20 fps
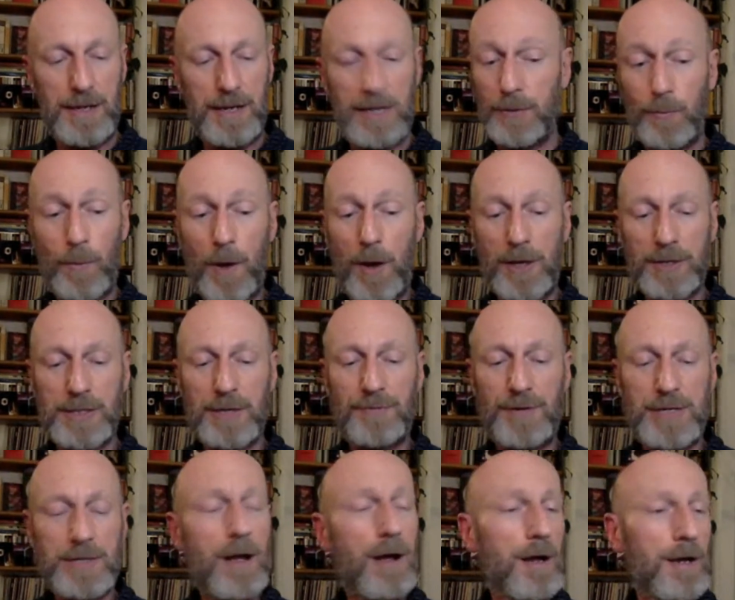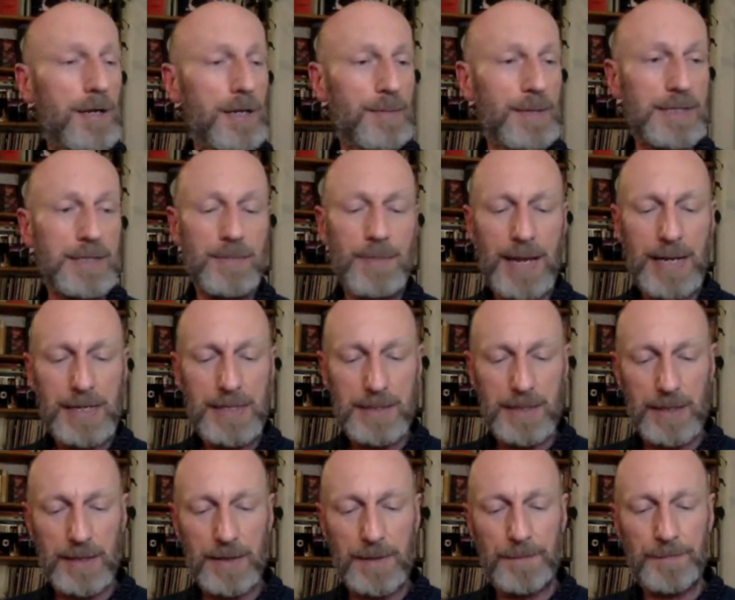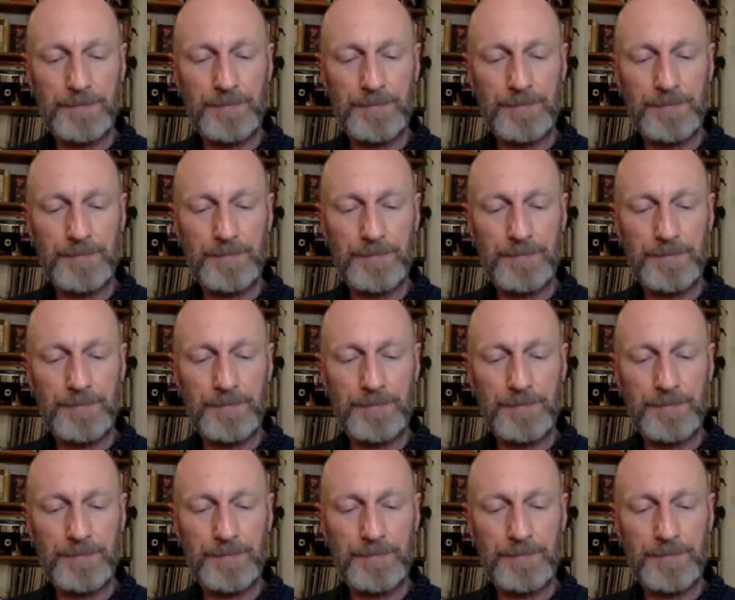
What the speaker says: It works every time. It's amazing.